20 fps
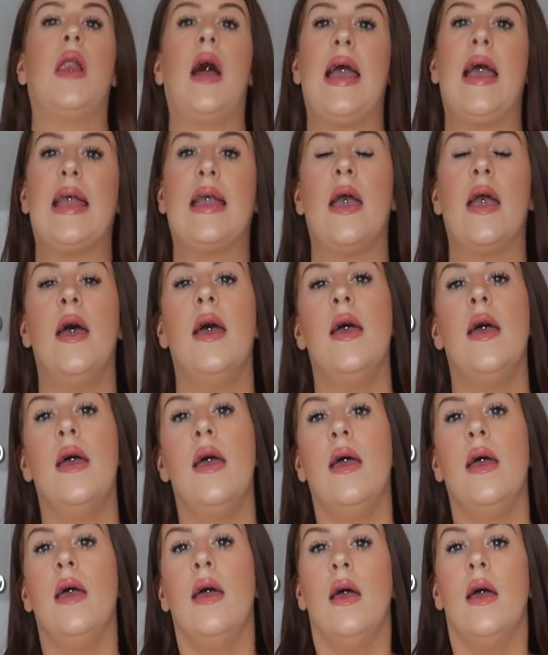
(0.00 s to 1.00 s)
Like,
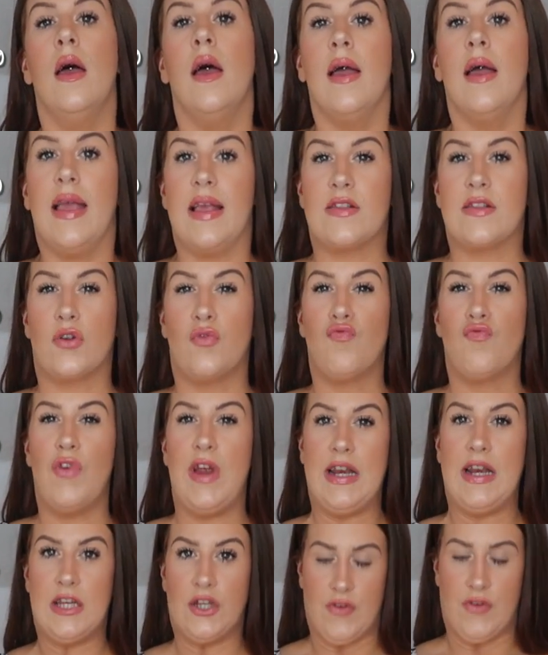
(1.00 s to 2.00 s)
it's
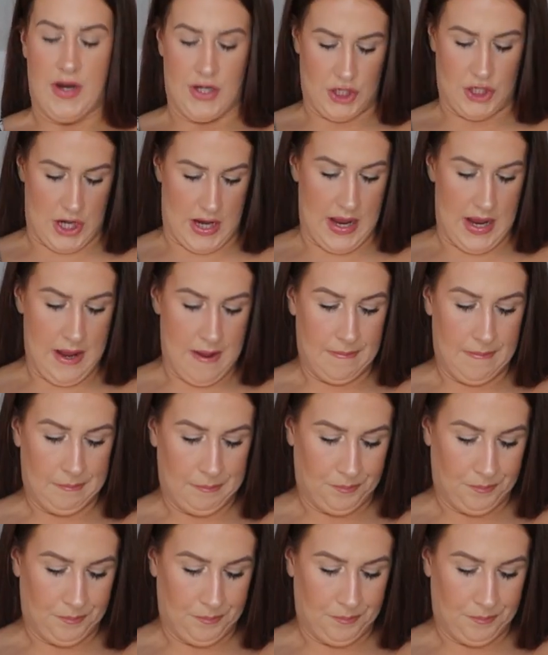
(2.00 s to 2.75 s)
really stretchy.